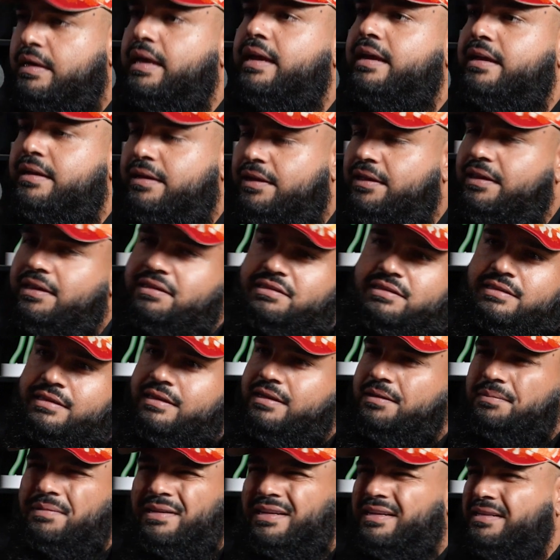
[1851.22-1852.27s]
Yeah, no, that's
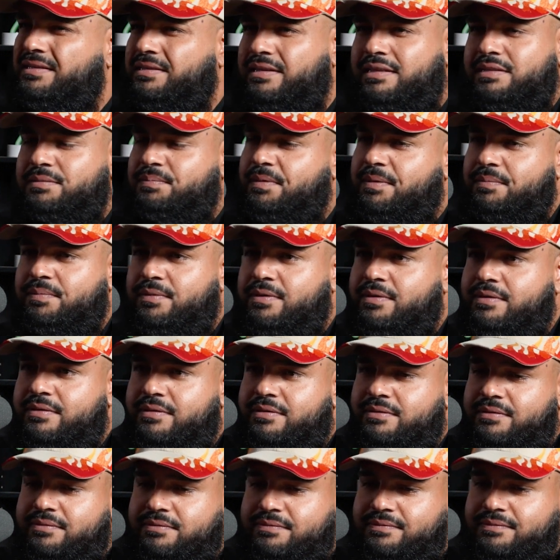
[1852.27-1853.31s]
good because there's
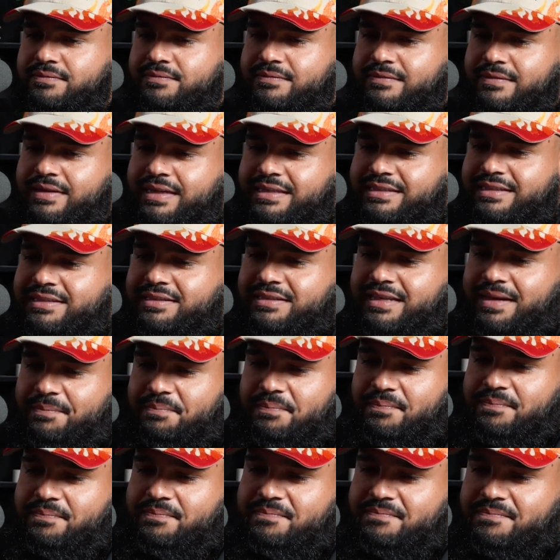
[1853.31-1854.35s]
people, it's just
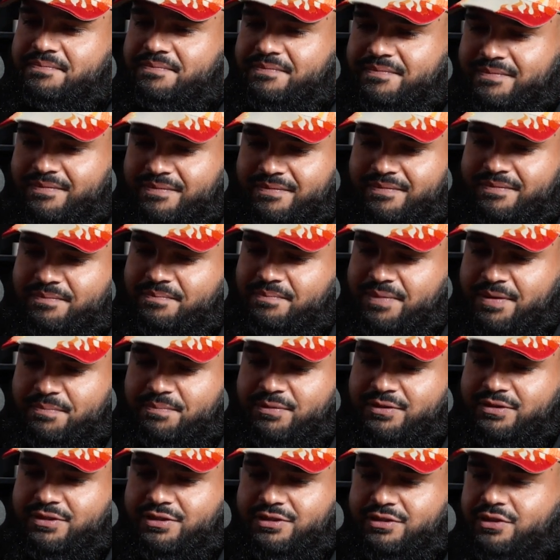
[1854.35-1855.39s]
that
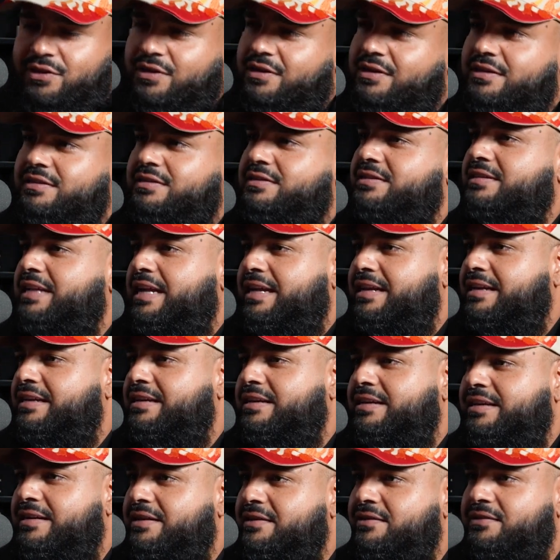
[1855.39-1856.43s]
people just don't understand,
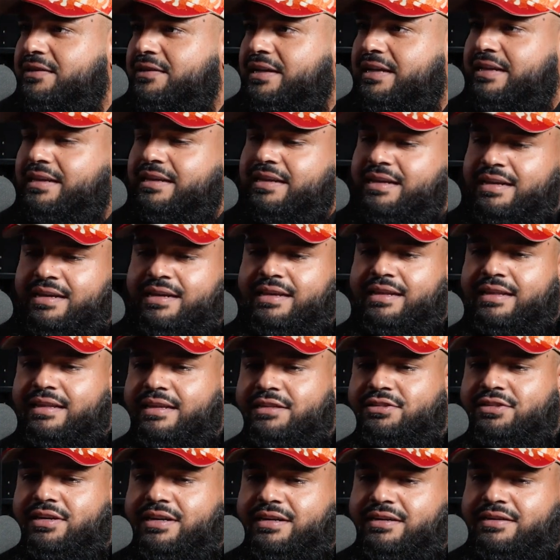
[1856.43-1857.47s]
you know, and they're
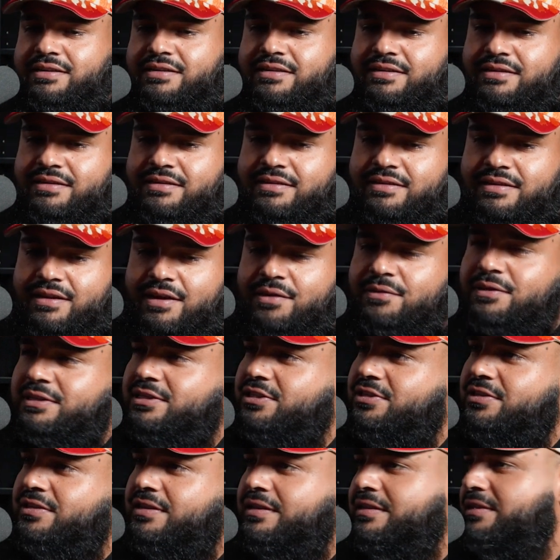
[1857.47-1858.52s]
trying to
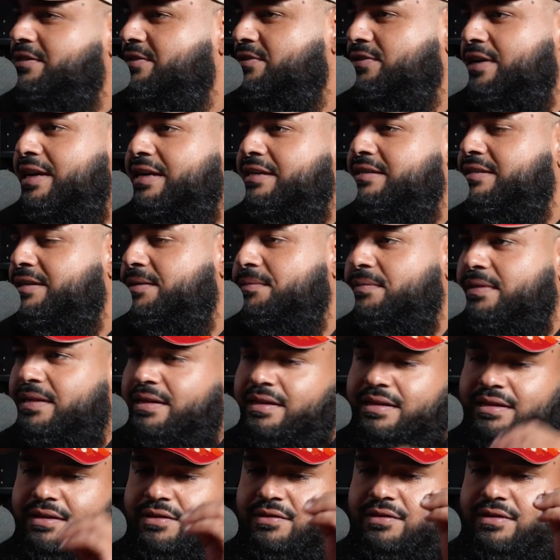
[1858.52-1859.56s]
always extract
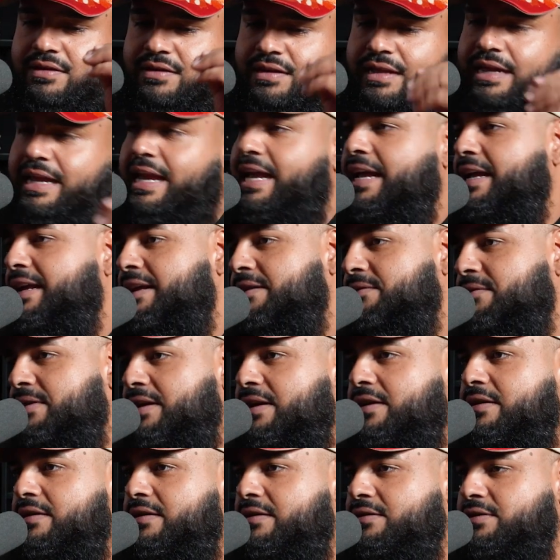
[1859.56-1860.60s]
something or they hate
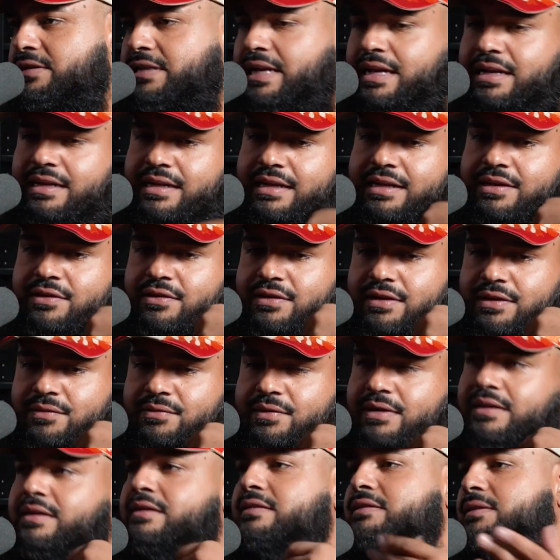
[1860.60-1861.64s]
without understanding or they
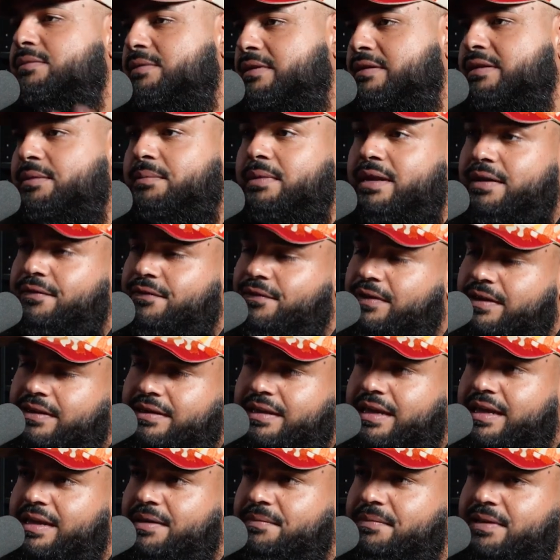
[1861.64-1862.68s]
want something to benefit
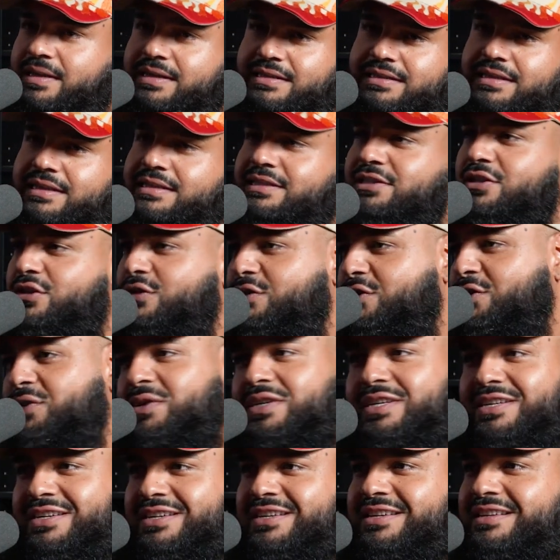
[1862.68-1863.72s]
them because they see you
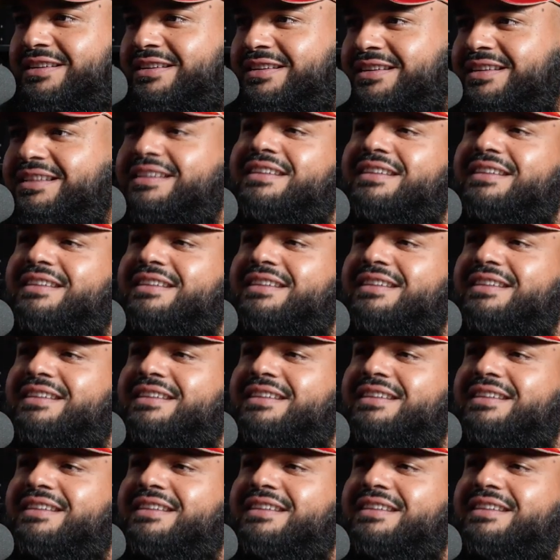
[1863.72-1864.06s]
doing good.